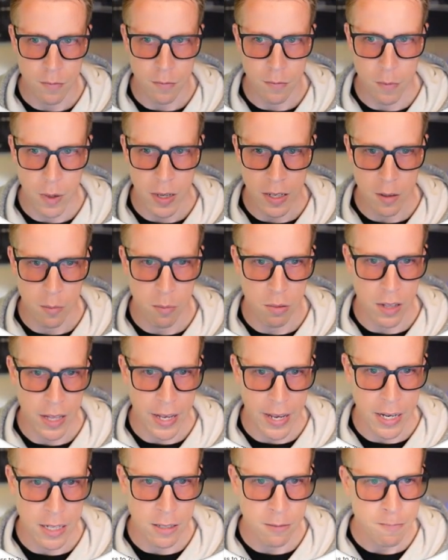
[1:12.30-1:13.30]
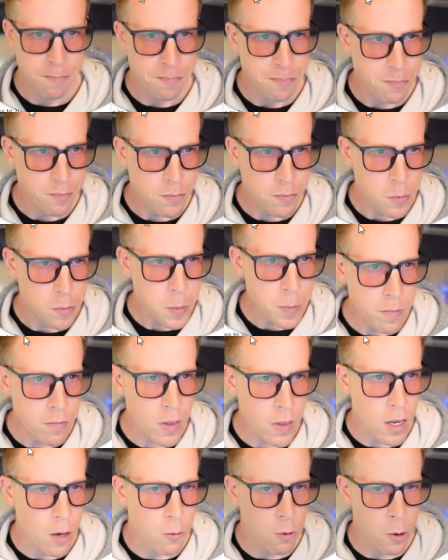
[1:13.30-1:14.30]
pick a plan.
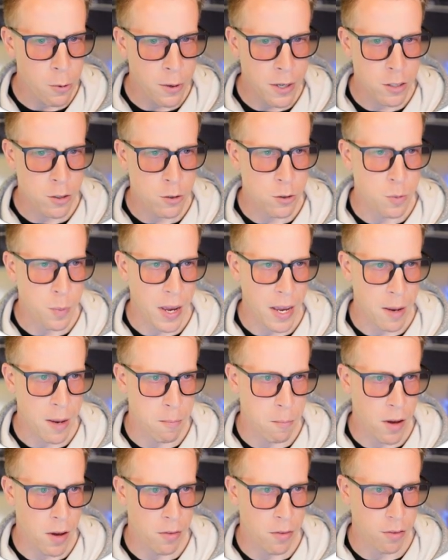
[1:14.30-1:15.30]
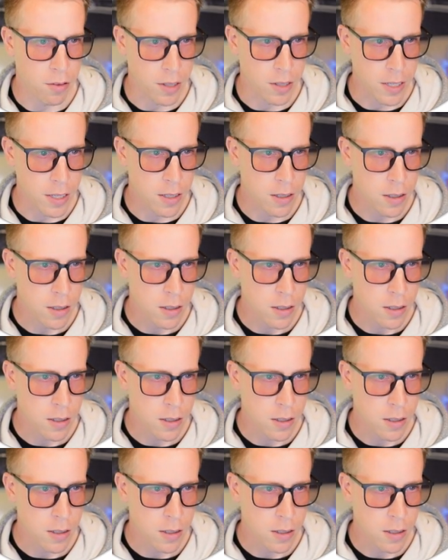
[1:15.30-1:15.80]
What I want to do is pay monthly.